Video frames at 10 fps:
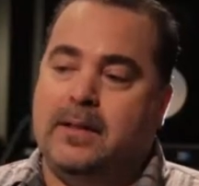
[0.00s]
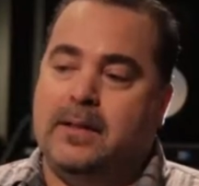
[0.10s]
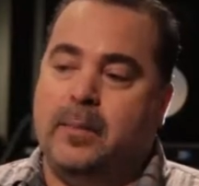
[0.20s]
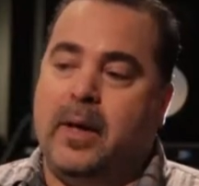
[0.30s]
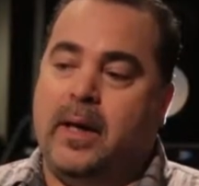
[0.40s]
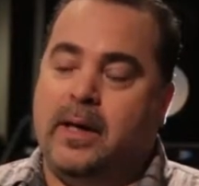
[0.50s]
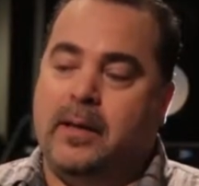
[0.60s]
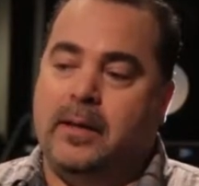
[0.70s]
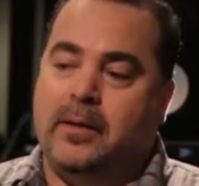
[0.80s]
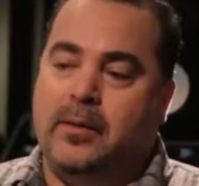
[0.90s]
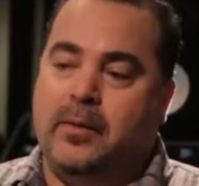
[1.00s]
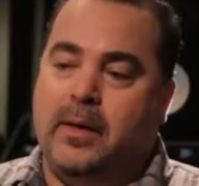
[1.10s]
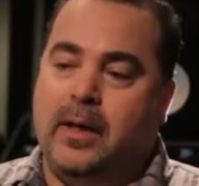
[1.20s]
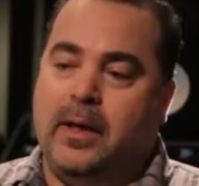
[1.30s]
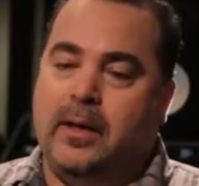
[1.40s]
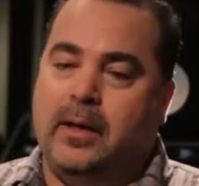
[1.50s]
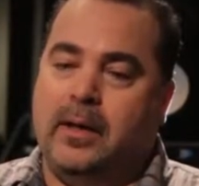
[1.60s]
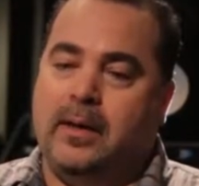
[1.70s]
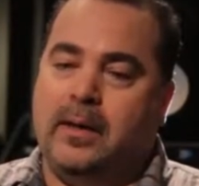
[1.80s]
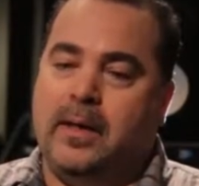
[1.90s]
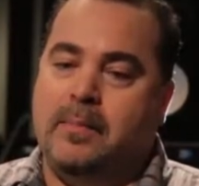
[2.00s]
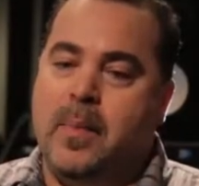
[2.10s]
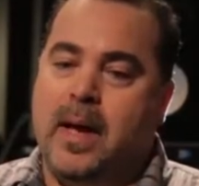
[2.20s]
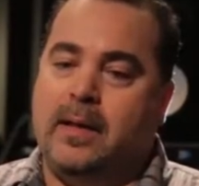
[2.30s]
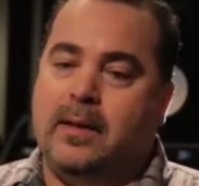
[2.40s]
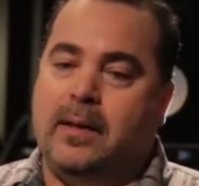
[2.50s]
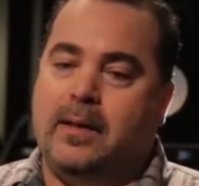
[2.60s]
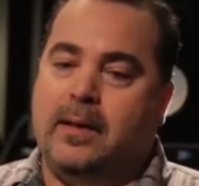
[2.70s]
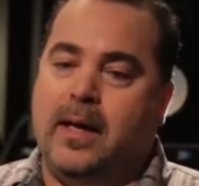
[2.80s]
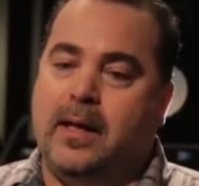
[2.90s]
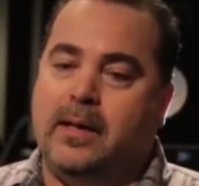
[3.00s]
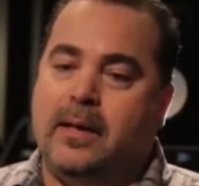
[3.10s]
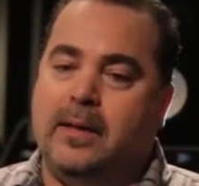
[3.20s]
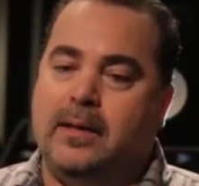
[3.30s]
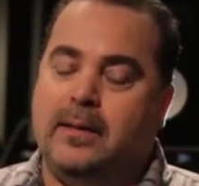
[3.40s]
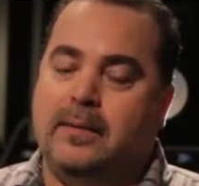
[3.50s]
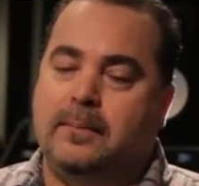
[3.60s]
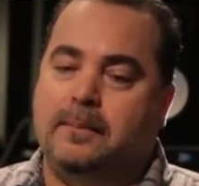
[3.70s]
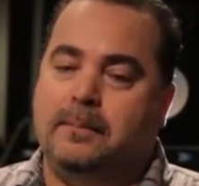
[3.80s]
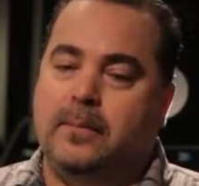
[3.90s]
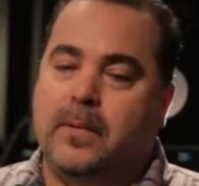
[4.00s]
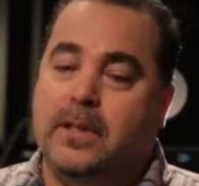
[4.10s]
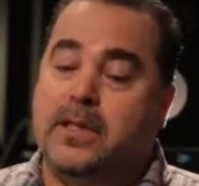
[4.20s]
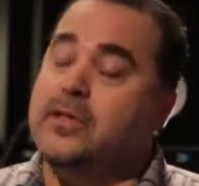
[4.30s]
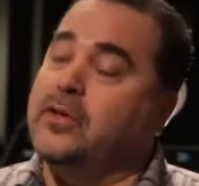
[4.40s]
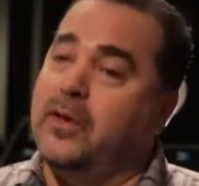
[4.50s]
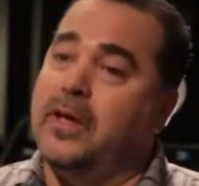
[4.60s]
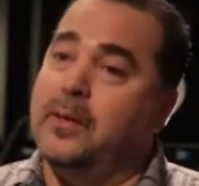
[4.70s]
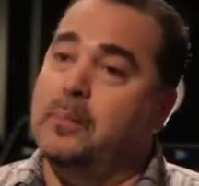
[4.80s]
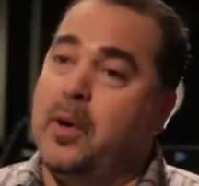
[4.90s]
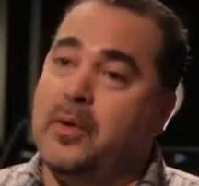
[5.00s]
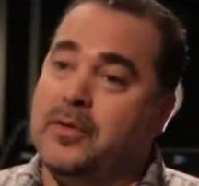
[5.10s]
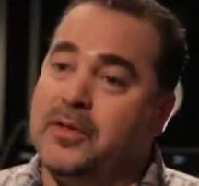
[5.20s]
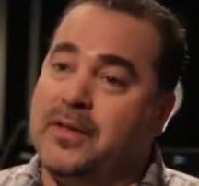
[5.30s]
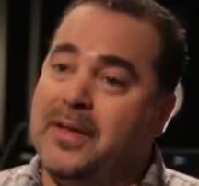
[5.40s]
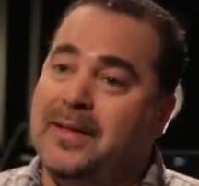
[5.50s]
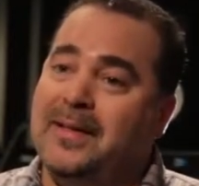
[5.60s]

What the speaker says: Somebody who I had met had a sister in post